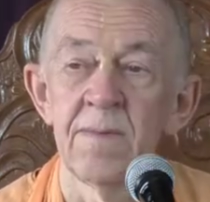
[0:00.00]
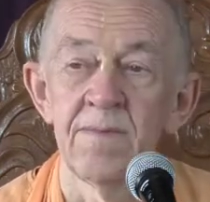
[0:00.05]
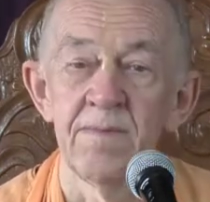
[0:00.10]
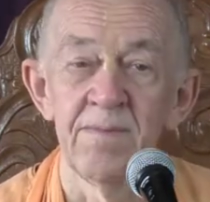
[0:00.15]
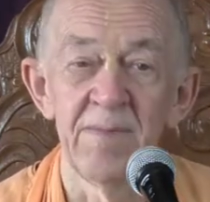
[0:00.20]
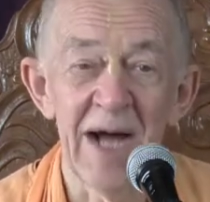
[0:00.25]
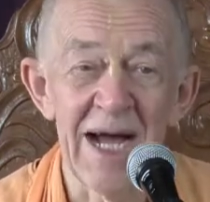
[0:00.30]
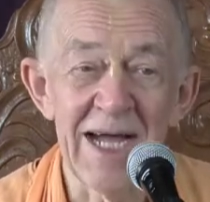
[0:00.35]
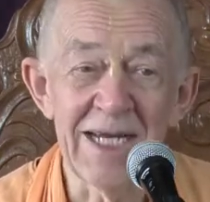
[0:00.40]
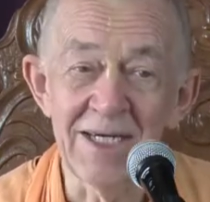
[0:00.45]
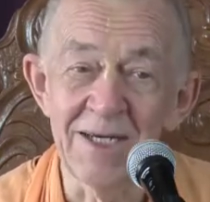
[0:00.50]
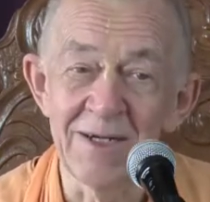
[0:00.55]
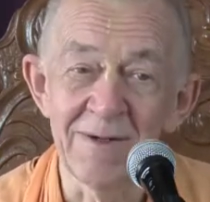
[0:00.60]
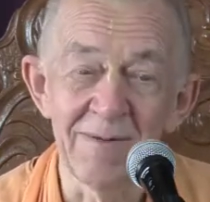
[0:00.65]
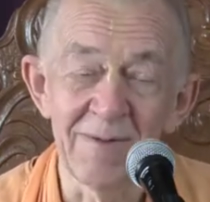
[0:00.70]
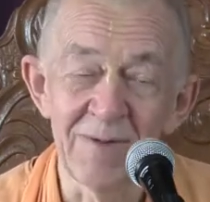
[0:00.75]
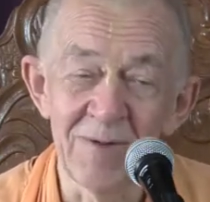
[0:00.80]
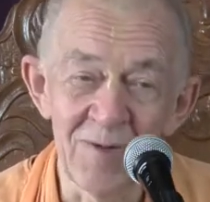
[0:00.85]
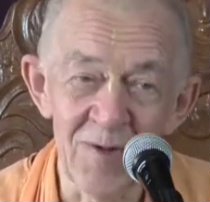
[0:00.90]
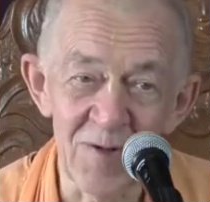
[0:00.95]
But
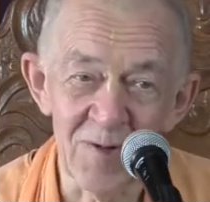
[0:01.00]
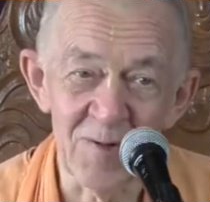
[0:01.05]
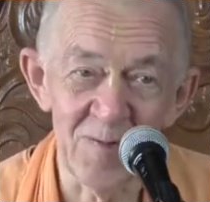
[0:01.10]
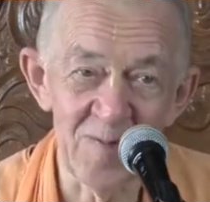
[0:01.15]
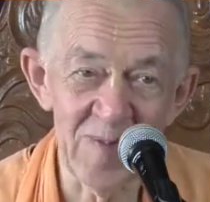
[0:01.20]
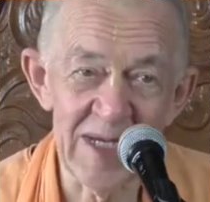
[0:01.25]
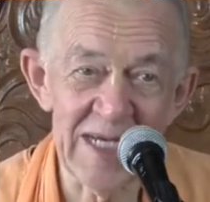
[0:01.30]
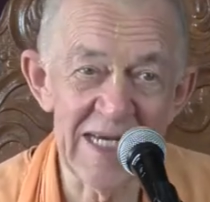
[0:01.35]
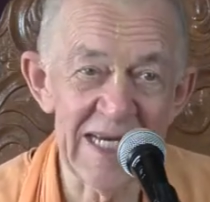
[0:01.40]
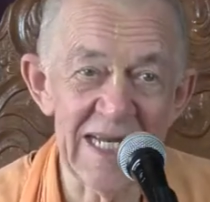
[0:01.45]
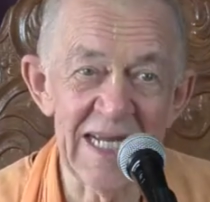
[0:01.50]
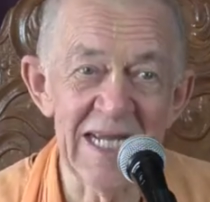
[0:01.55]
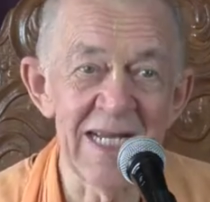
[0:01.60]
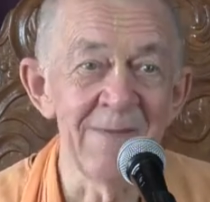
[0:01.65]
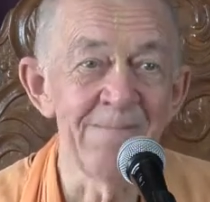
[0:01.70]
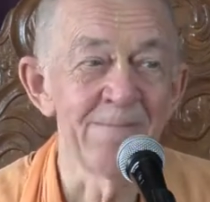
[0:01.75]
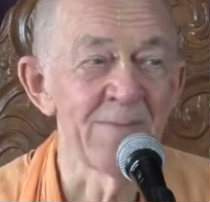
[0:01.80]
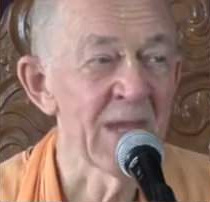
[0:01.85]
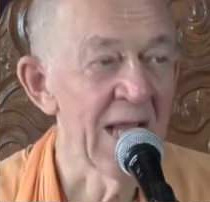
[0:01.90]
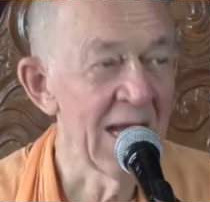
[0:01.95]

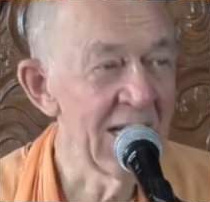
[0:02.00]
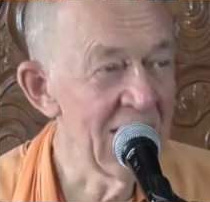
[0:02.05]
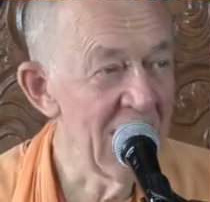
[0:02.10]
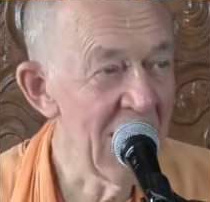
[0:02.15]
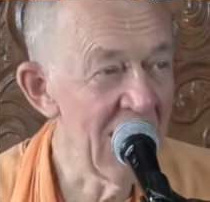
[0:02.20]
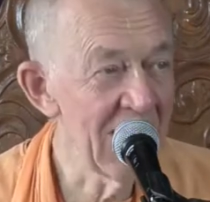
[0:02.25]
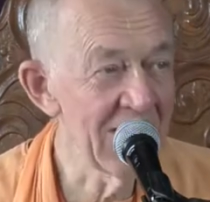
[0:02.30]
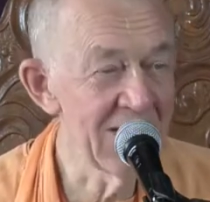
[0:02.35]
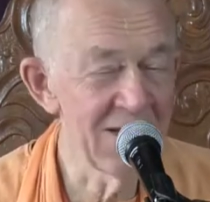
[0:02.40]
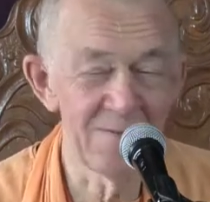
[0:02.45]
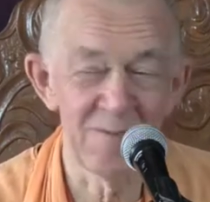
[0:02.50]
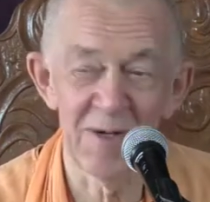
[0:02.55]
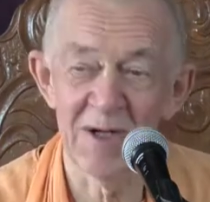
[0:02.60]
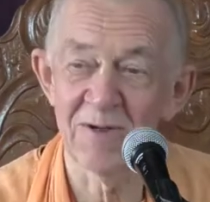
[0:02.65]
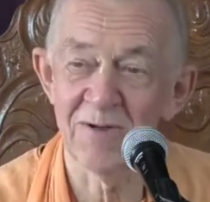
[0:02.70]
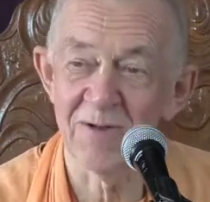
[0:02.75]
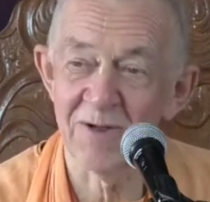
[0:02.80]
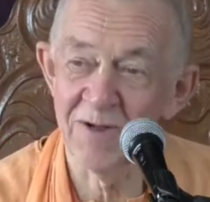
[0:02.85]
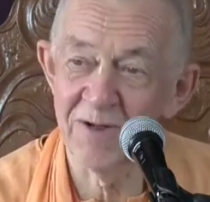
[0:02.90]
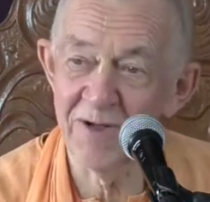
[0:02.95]
Rukmini had heard
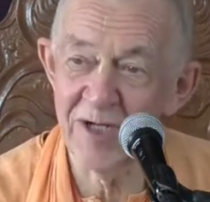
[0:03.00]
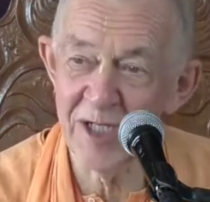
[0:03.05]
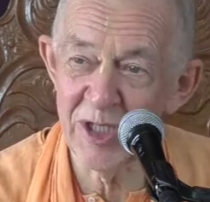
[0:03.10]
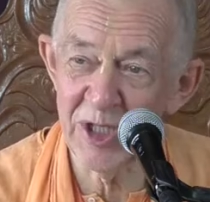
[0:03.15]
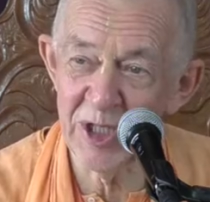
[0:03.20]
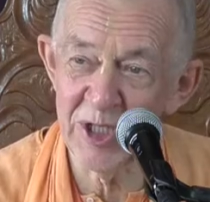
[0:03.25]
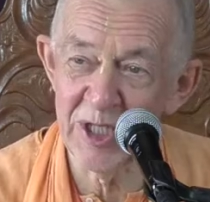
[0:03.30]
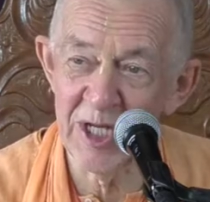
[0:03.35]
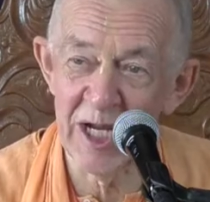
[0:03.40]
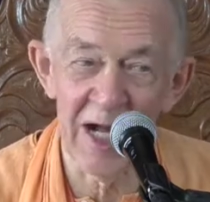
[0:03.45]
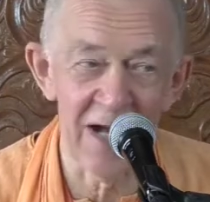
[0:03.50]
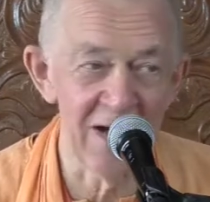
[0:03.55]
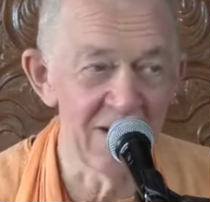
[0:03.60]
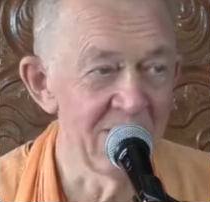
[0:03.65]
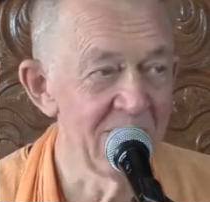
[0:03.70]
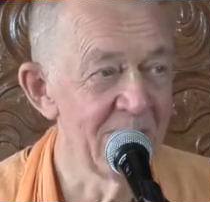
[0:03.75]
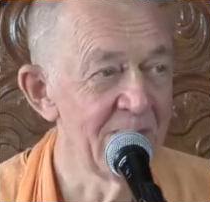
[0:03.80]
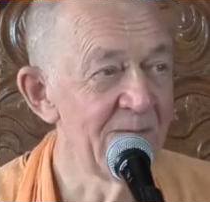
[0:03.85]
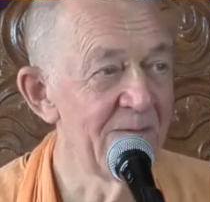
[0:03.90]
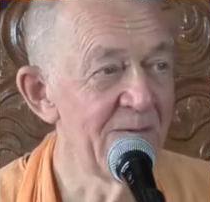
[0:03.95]
about Krishna
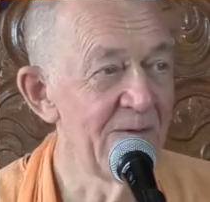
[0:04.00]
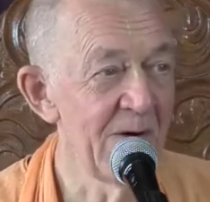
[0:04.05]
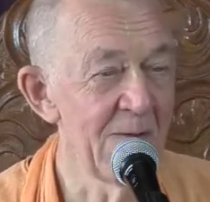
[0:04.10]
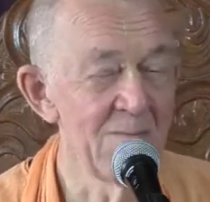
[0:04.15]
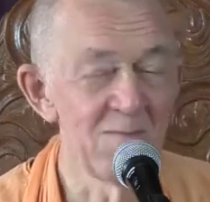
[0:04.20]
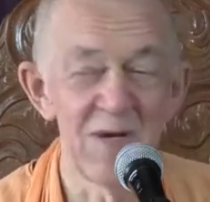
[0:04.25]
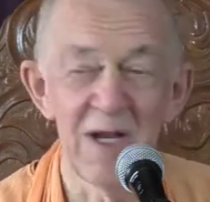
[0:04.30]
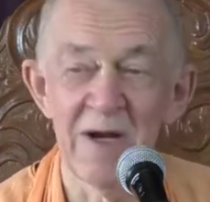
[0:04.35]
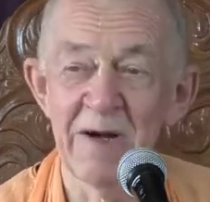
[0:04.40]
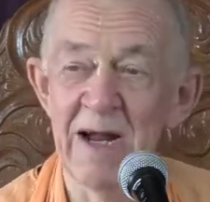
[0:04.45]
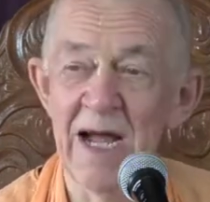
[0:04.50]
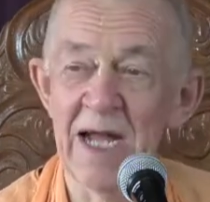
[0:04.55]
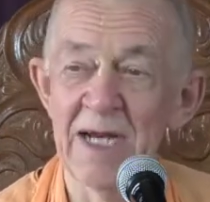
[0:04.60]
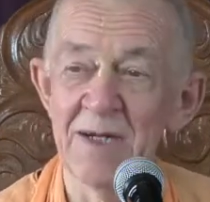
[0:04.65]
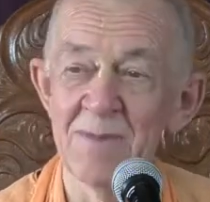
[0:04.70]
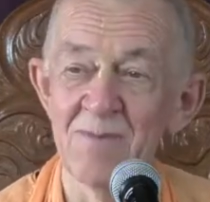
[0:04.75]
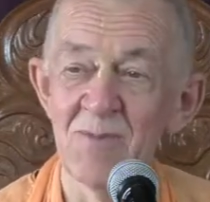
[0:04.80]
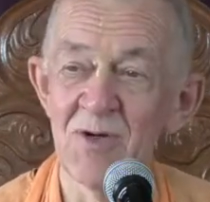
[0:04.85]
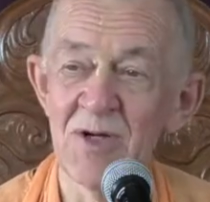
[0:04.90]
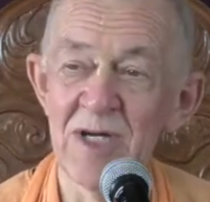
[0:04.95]
from
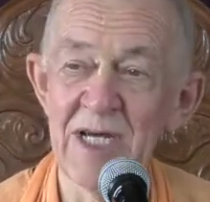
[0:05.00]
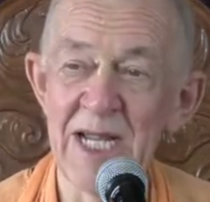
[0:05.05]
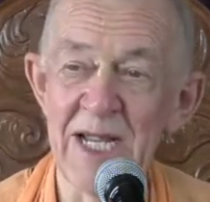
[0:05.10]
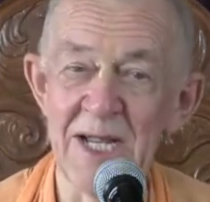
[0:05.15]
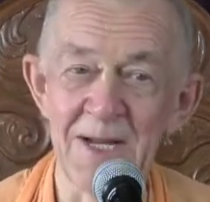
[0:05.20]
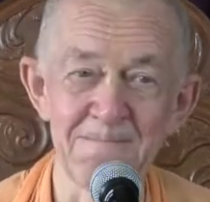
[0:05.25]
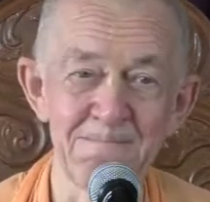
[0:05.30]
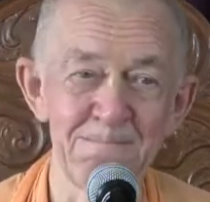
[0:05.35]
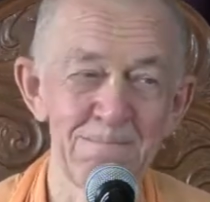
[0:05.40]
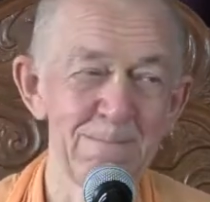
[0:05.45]
Narada Muni.